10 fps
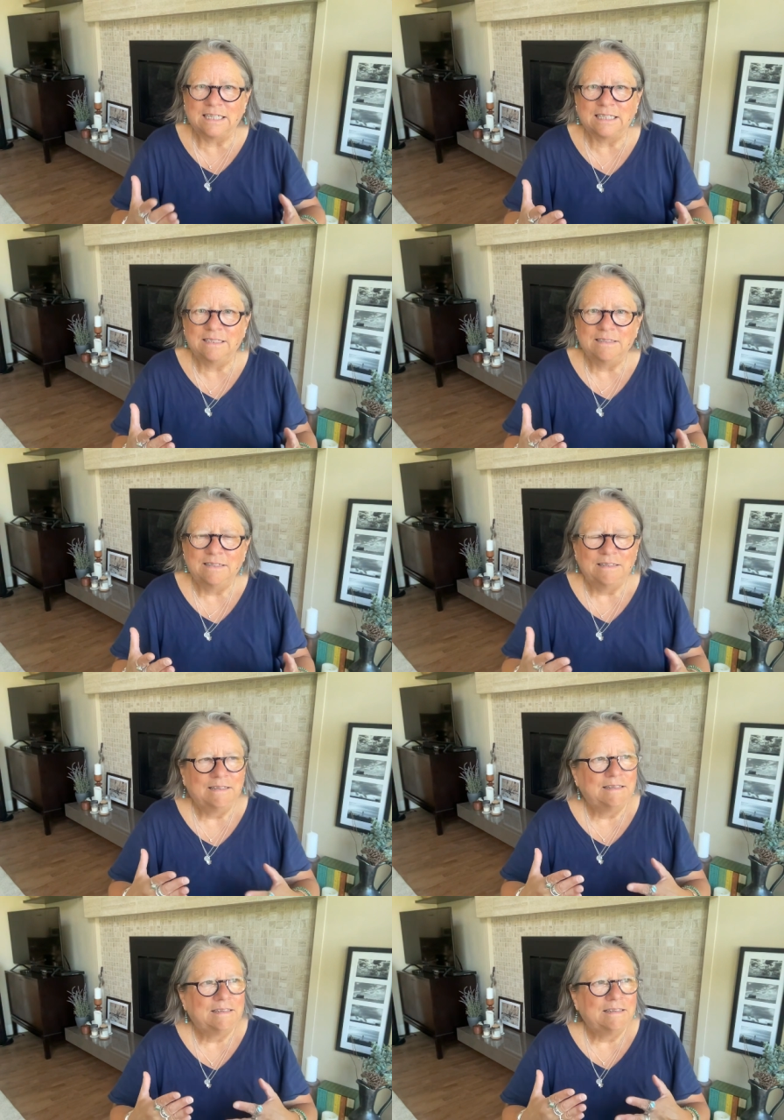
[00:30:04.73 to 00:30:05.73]
the
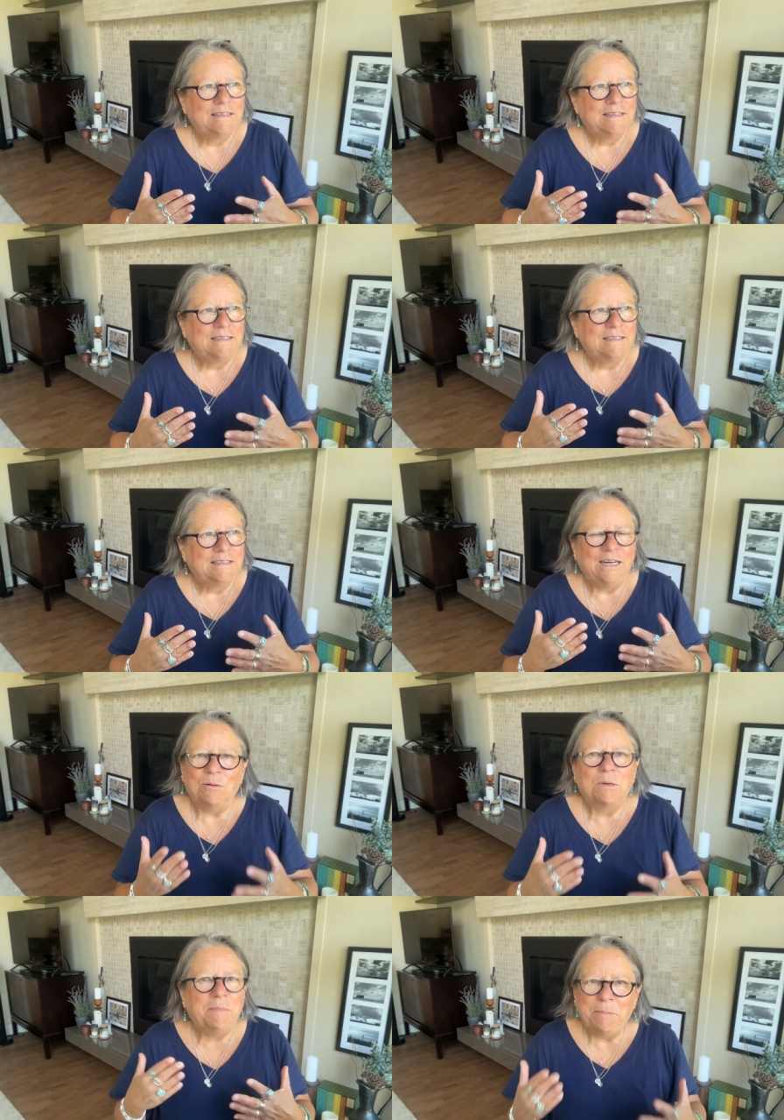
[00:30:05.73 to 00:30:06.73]
you
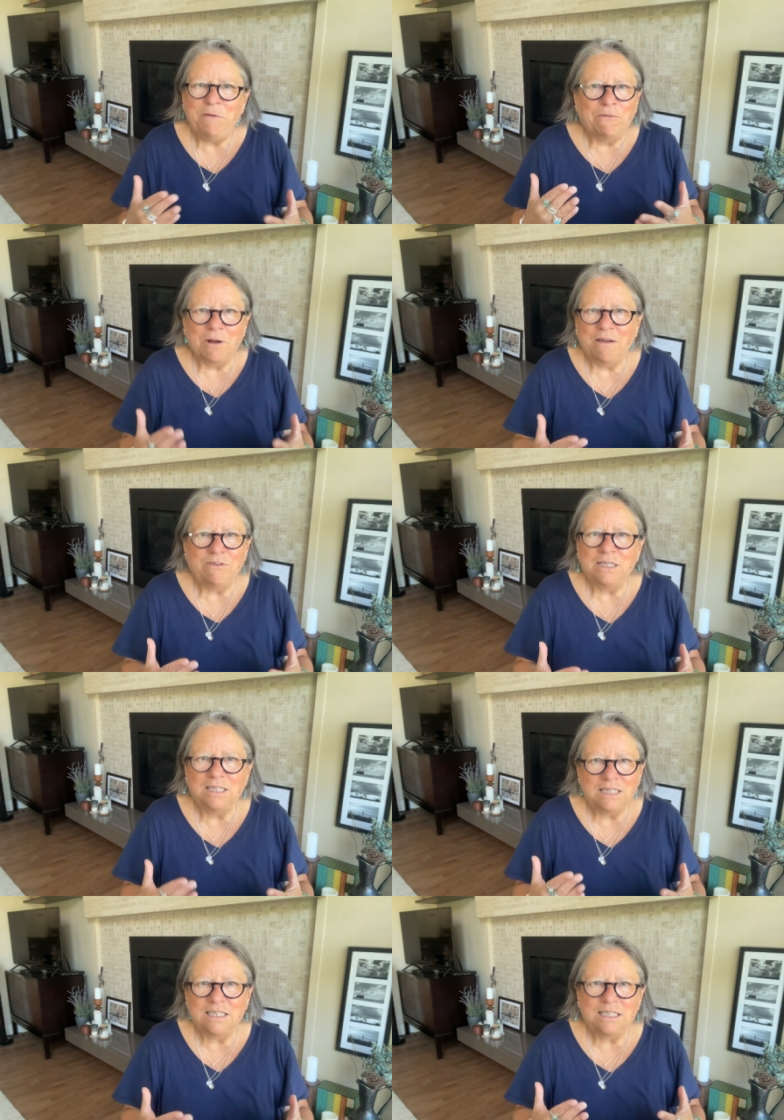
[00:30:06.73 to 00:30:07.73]
know, but maybe
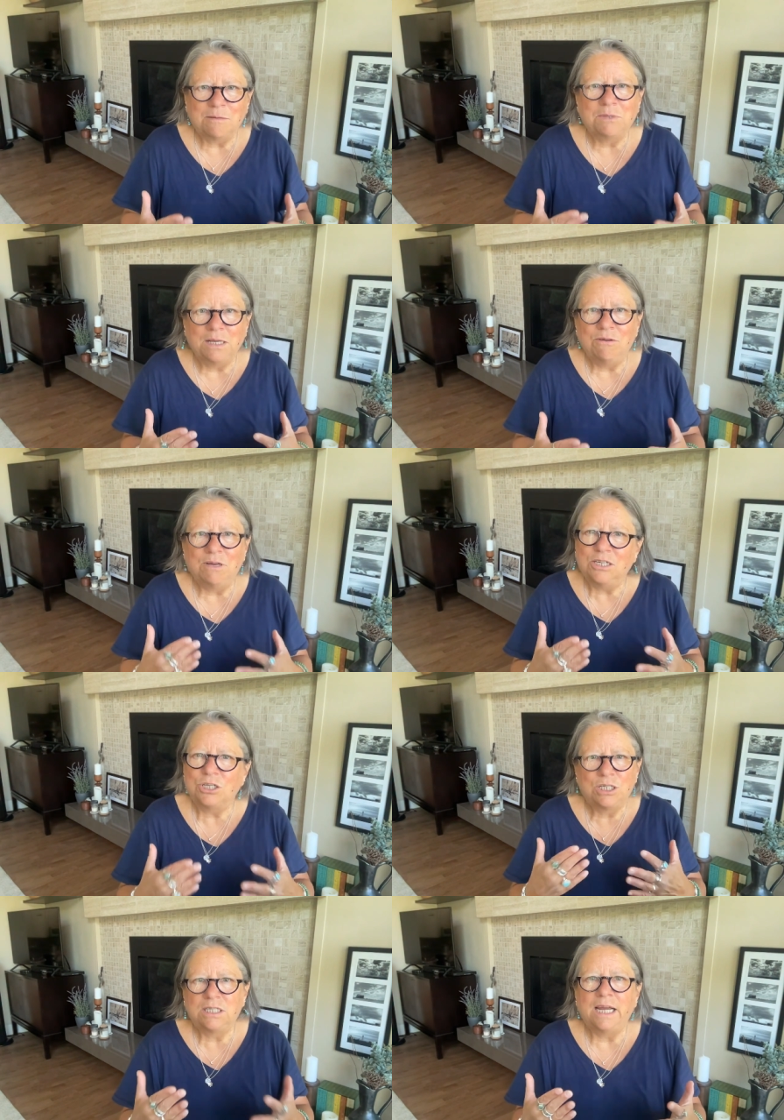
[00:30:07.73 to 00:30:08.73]
forgiveness isn't something you can
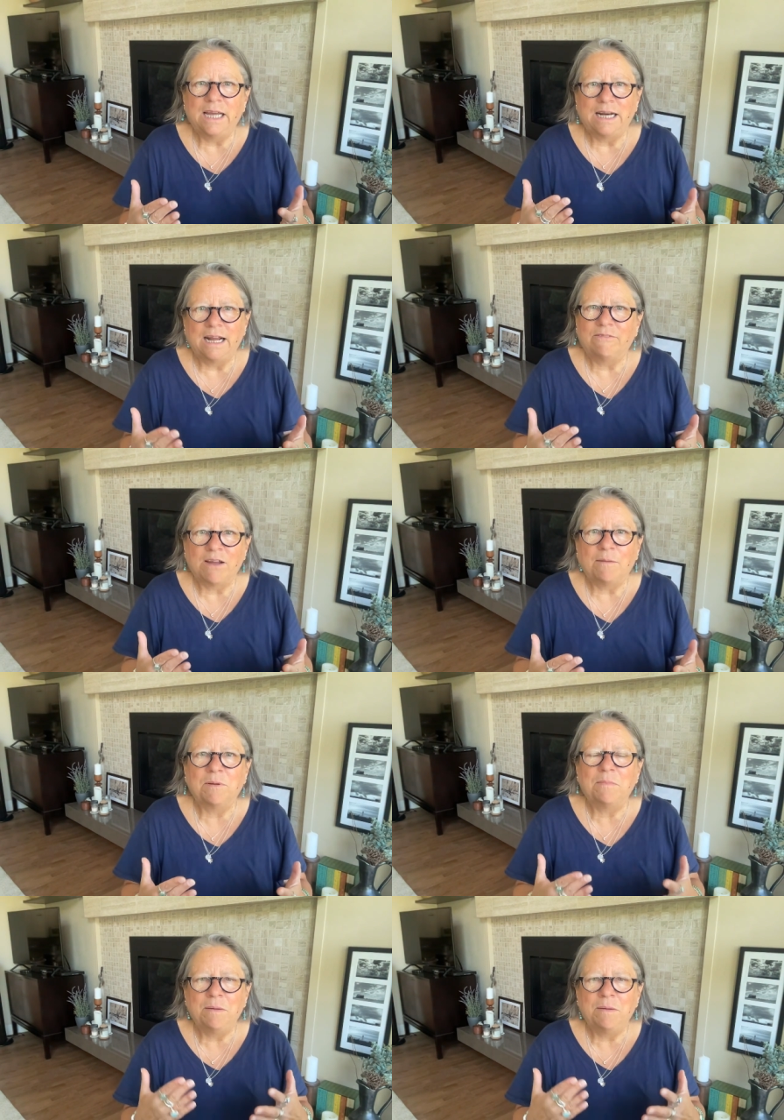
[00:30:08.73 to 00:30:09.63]
just say and have happen.